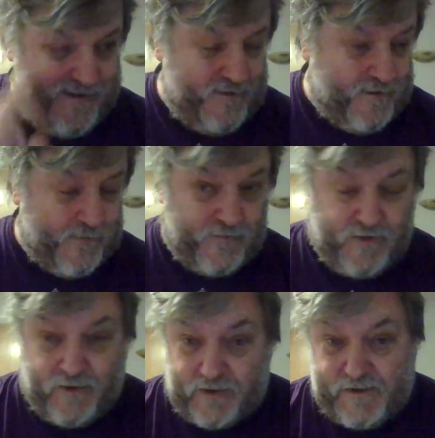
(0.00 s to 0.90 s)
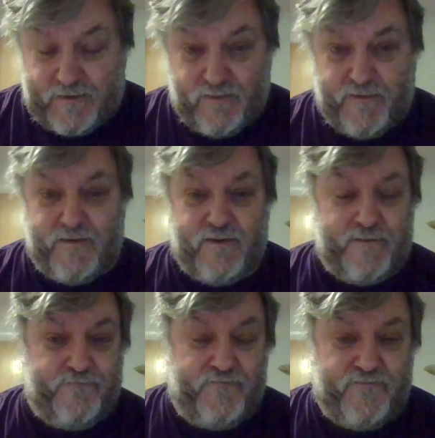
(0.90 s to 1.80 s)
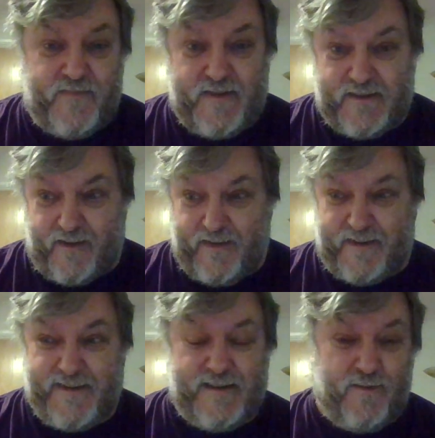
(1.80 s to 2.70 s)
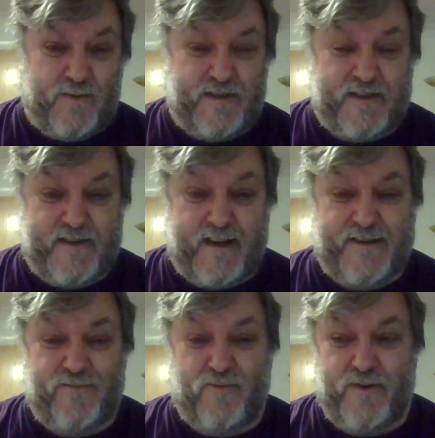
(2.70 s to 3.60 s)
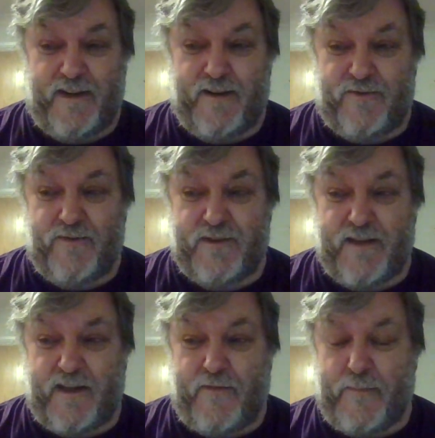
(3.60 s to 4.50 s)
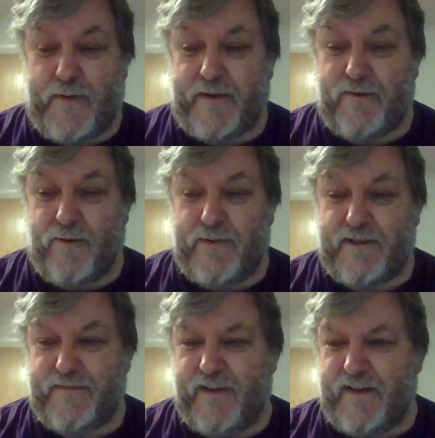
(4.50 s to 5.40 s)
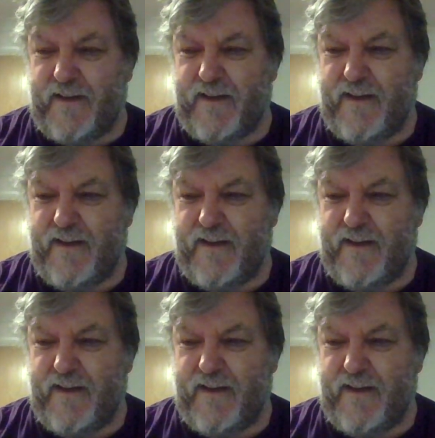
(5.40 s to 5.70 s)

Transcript: yeah, of course, it's one of those. Just, this is almost a standard warning. Don't take if you're pregnant or breastfeeding.